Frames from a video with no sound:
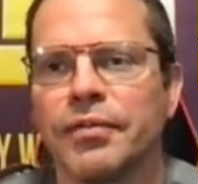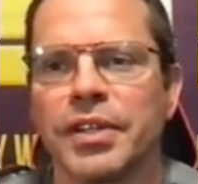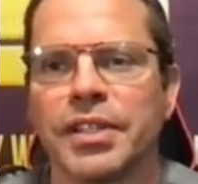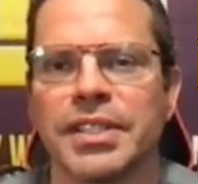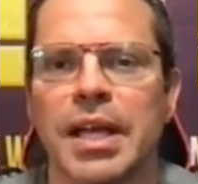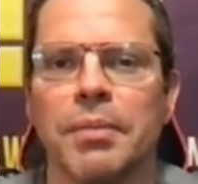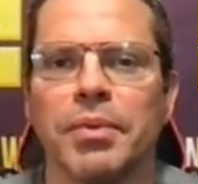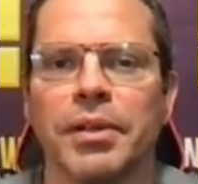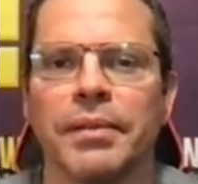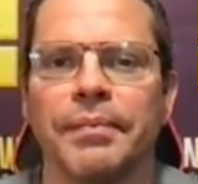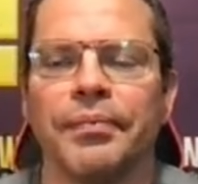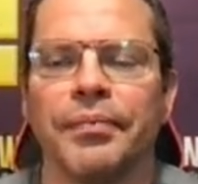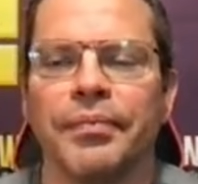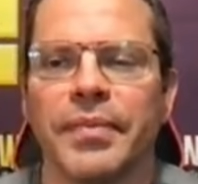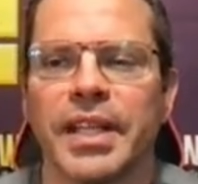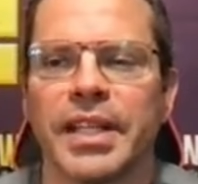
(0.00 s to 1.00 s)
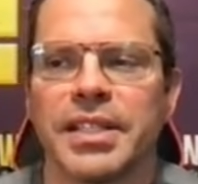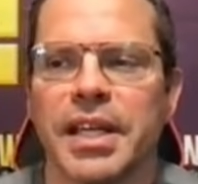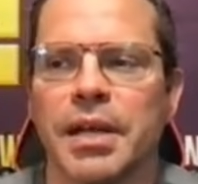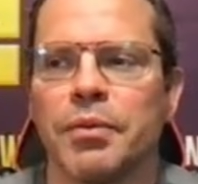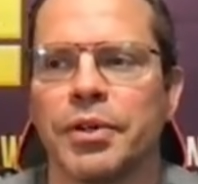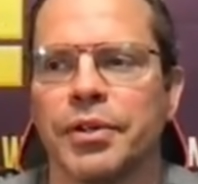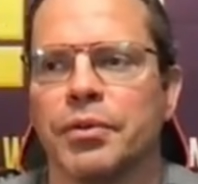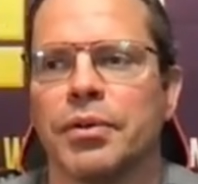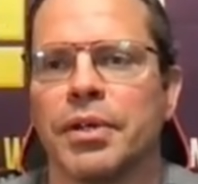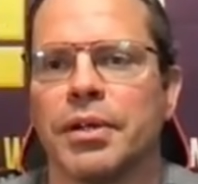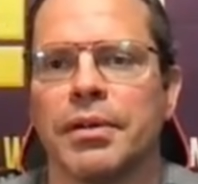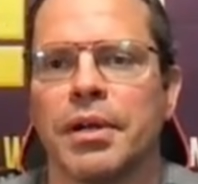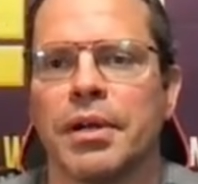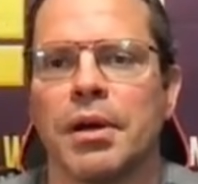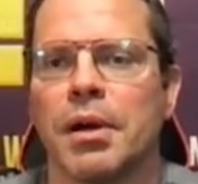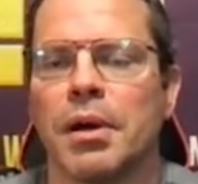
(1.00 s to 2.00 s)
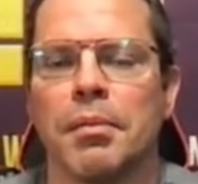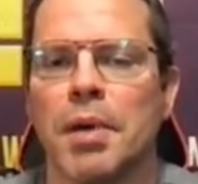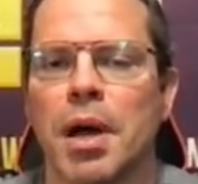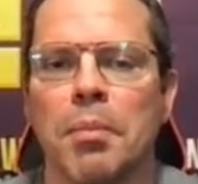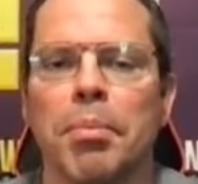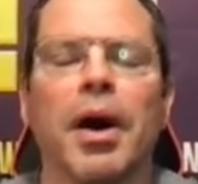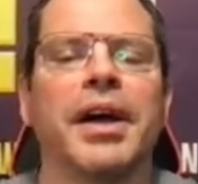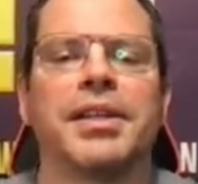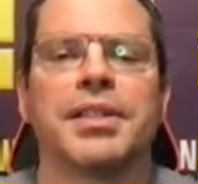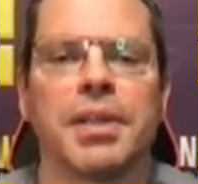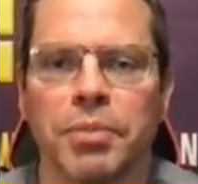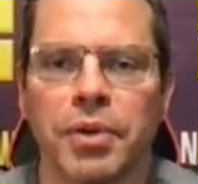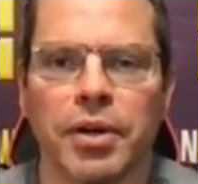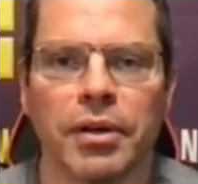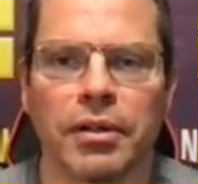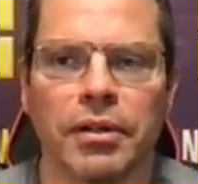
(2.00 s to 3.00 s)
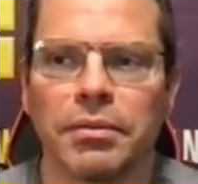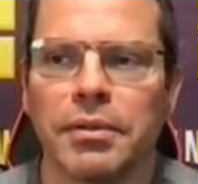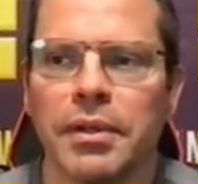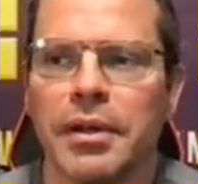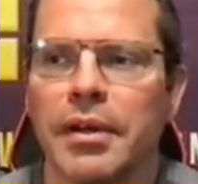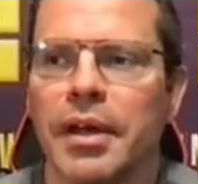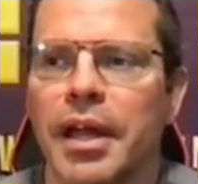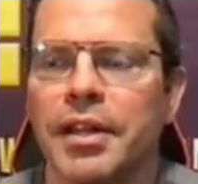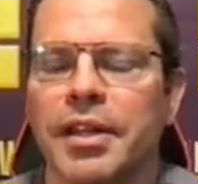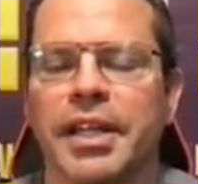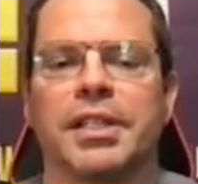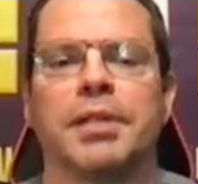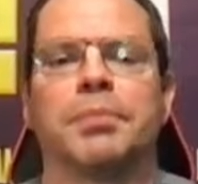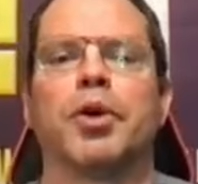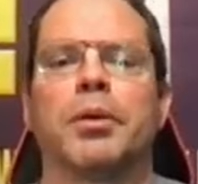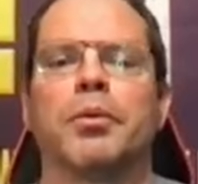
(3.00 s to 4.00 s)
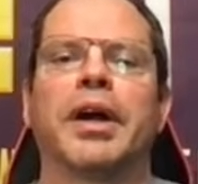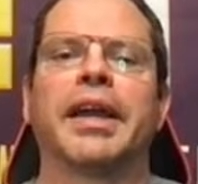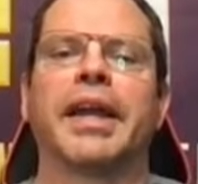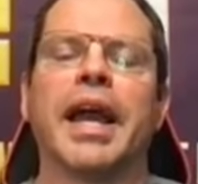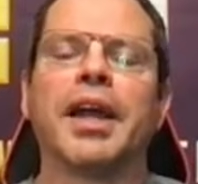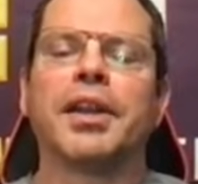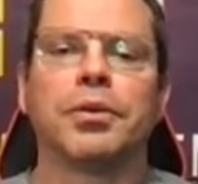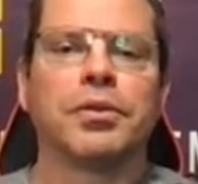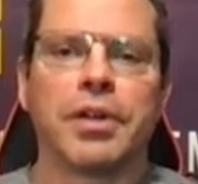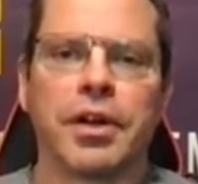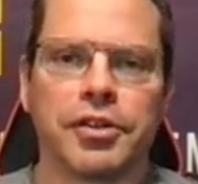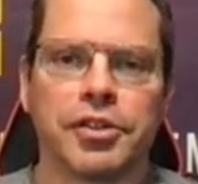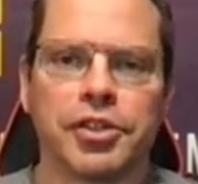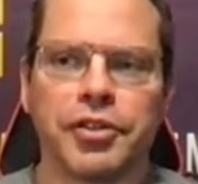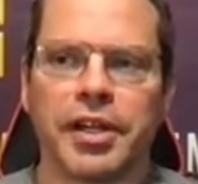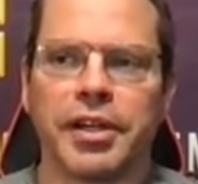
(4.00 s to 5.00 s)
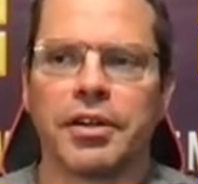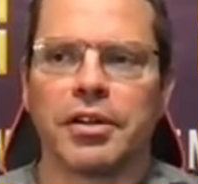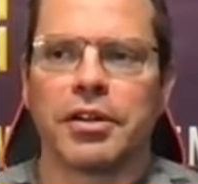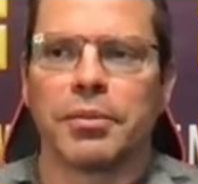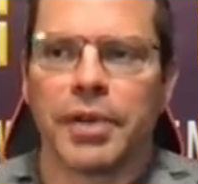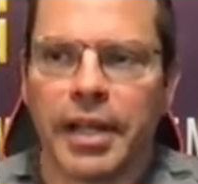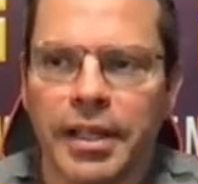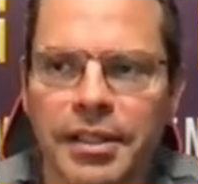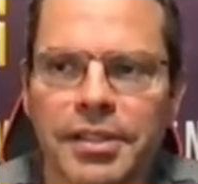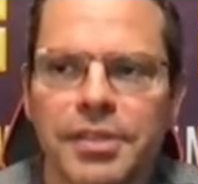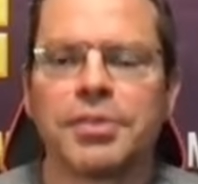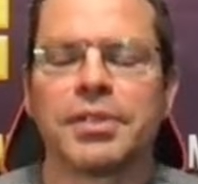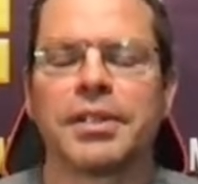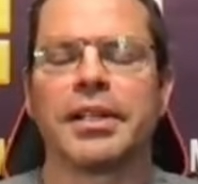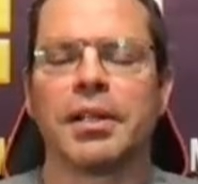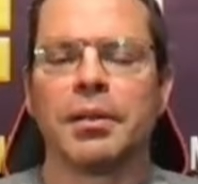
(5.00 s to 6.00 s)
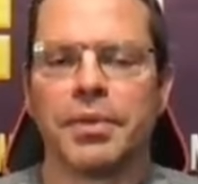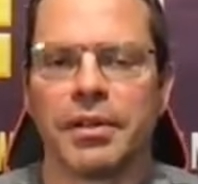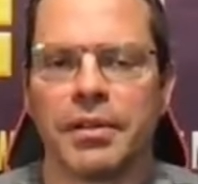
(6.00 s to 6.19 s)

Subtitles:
For example, let's say we're doing a bicep curl, and you get to the point where I can't do another strict curl, but I can use a little